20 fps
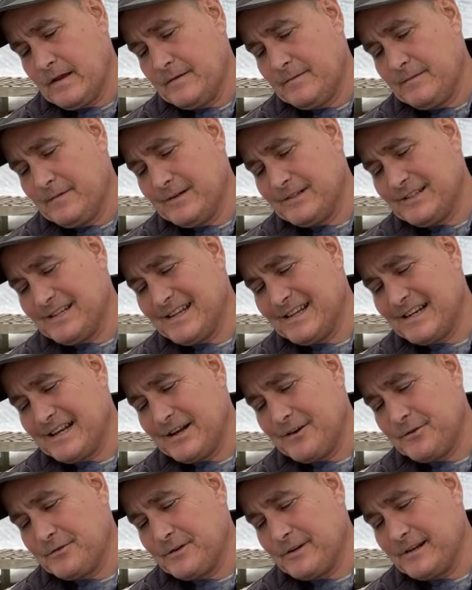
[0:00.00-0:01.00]
That's like I
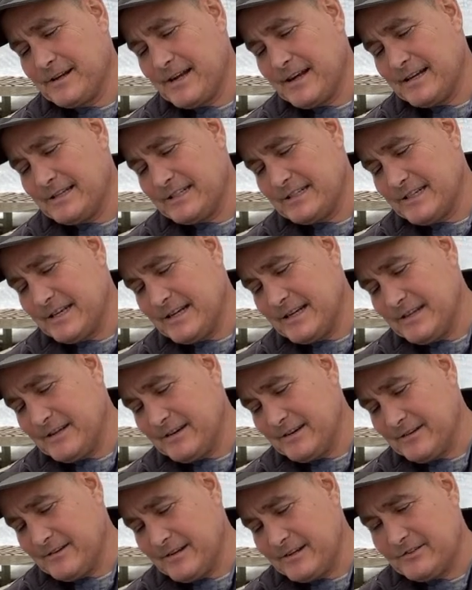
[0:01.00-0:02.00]
heard the guy say
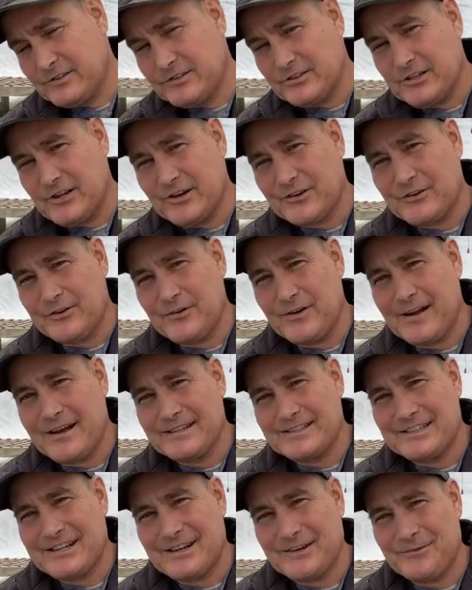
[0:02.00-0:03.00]
there, they just knock your
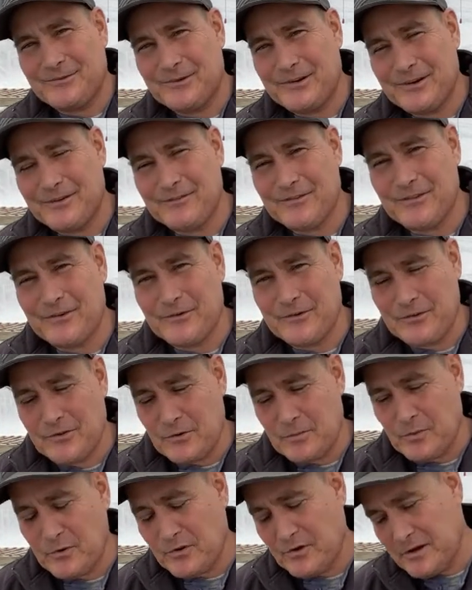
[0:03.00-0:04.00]
eyes out whenever they're in their
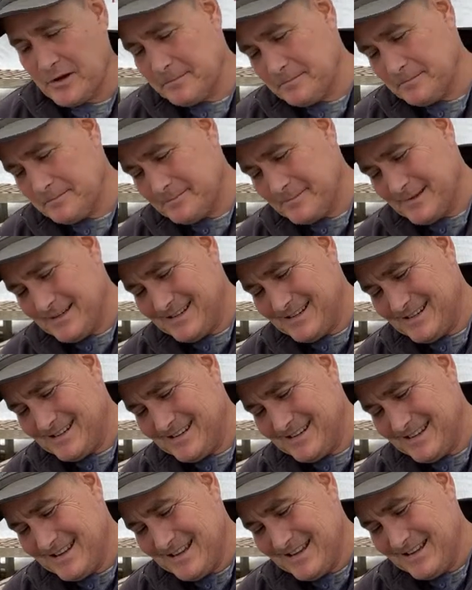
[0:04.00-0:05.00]
prime.
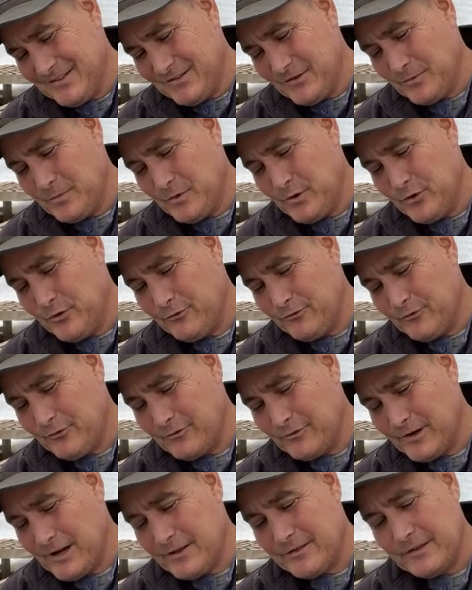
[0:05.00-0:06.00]
They're beautiful.
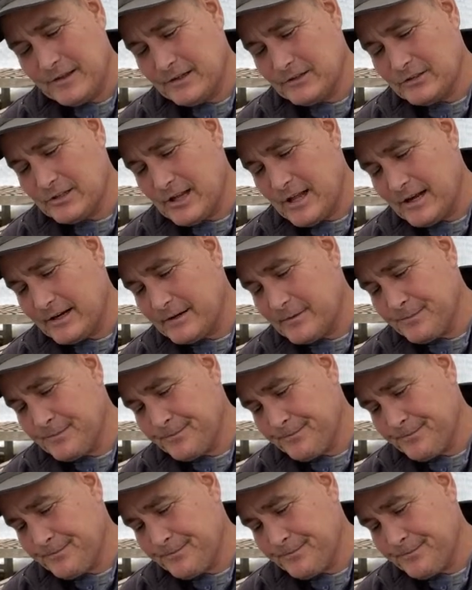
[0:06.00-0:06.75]
Nothing else like them.